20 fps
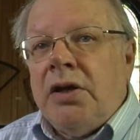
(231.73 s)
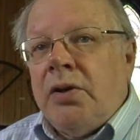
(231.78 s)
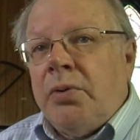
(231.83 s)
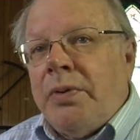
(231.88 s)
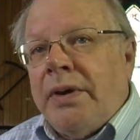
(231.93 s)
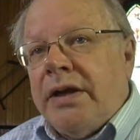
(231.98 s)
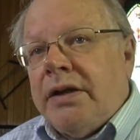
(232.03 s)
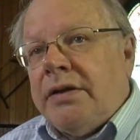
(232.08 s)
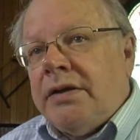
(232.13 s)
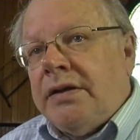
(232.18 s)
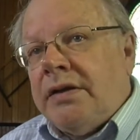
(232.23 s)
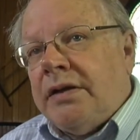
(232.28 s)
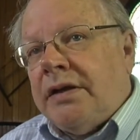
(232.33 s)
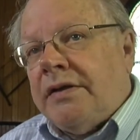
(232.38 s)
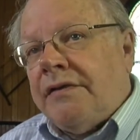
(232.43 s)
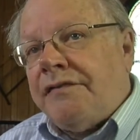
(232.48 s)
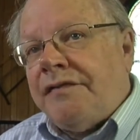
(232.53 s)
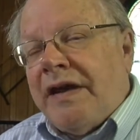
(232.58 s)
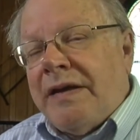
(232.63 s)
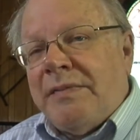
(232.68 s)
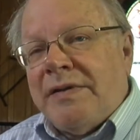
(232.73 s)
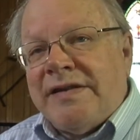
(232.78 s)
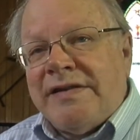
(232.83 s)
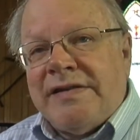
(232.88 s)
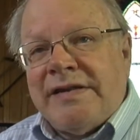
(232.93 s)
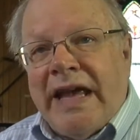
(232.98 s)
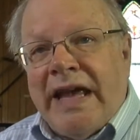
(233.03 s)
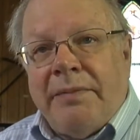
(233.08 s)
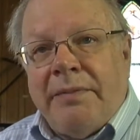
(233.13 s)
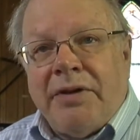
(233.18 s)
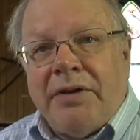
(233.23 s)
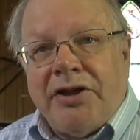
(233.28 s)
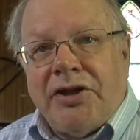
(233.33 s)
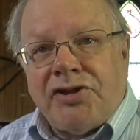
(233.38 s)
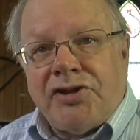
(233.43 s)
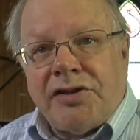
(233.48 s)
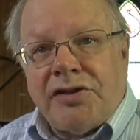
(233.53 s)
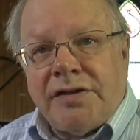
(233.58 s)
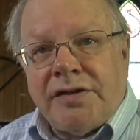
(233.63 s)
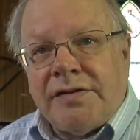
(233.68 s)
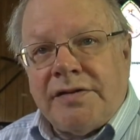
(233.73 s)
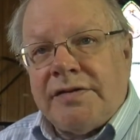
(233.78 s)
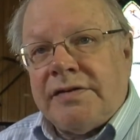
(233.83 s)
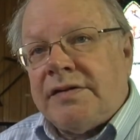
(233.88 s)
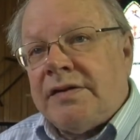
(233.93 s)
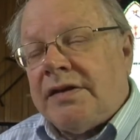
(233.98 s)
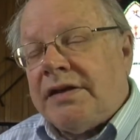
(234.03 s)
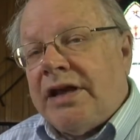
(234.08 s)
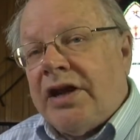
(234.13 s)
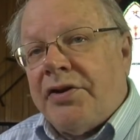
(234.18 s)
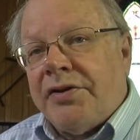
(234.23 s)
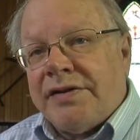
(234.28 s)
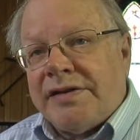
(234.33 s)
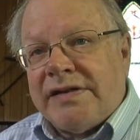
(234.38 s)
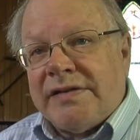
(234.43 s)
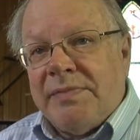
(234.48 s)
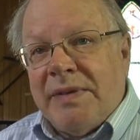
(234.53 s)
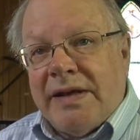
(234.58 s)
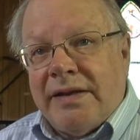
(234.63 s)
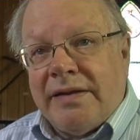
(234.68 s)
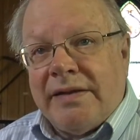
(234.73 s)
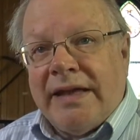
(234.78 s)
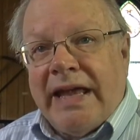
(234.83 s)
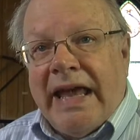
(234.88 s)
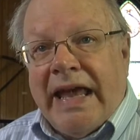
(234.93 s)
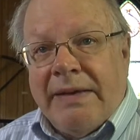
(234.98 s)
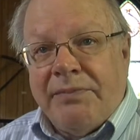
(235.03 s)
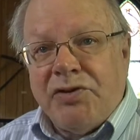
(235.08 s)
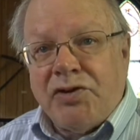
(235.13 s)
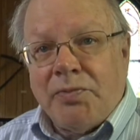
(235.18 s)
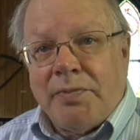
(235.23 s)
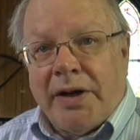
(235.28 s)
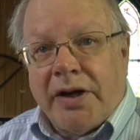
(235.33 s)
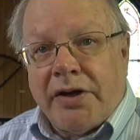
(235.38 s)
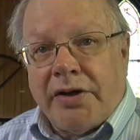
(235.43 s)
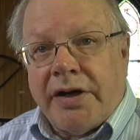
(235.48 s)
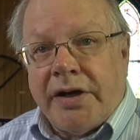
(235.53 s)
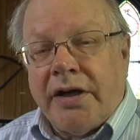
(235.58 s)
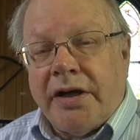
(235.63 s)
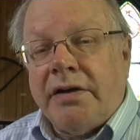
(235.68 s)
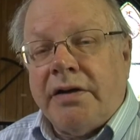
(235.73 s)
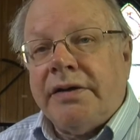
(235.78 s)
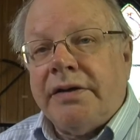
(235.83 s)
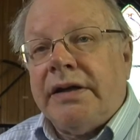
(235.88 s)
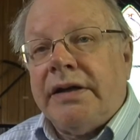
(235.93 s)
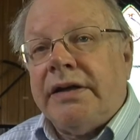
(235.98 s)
when the famous abolitionist Garrett Smith came to Bunker Hill